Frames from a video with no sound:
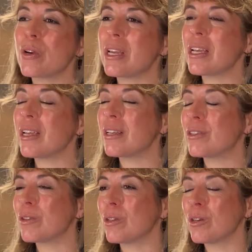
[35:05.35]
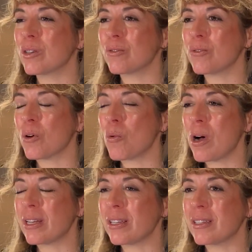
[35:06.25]
need to look for
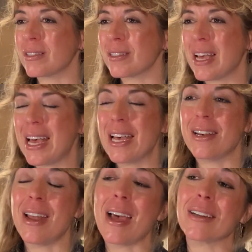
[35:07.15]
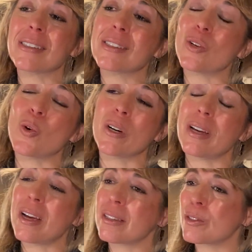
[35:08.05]
what is next or
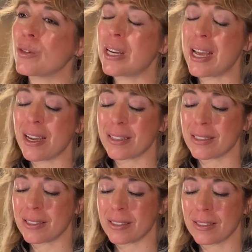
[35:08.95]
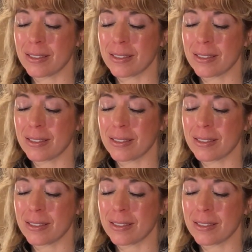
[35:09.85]
next or next.